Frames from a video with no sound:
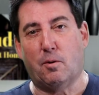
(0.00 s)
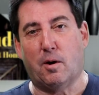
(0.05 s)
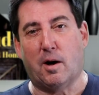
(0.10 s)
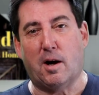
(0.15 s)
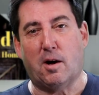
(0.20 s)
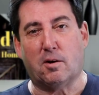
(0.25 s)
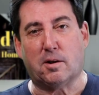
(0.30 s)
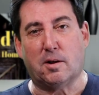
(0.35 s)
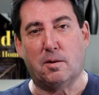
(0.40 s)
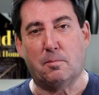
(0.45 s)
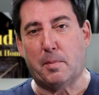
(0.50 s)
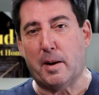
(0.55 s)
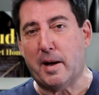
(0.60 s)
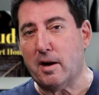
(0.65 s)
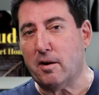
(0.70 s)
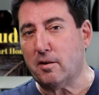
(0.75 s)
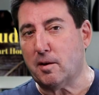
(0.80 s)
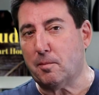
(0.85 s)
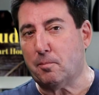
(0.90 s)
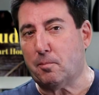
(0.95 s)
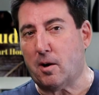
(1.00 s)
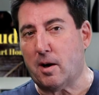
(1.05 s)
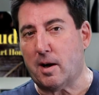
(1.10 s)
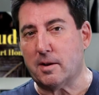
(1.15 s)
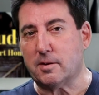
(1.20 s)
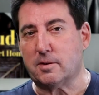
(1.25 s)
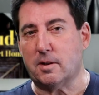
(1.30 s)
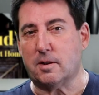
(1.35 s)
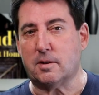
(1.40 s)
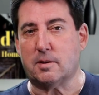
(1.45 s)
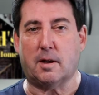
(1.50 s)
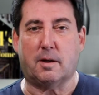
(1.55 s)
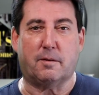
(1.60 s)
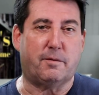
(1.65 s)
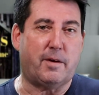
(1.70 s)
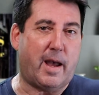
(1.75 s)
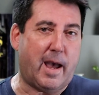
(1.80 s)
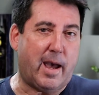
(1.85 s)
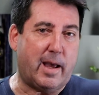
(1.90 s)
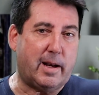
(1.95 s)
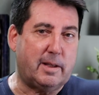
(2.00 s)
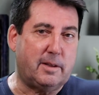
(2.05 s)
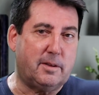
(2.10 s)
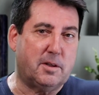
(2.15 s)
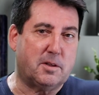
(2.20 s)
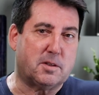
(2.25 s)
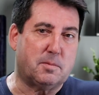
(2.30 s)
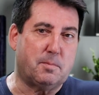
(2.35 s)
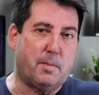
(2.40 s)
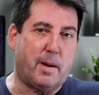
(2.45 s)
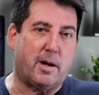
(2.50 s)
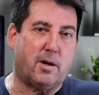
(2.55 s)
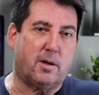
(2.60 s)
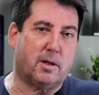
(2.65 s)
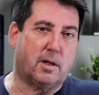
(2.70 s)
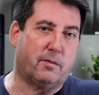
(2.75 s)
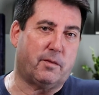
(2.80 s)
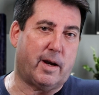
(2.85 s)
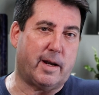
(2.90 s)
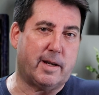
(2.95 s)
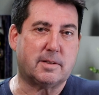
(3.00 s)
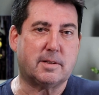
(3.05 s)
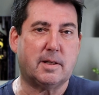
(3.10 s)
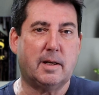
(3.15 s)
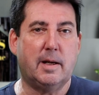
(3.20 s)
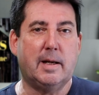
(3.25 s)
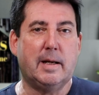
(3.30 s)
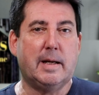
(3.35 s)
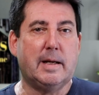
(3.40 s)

where I'll compare the process of adding this Matter device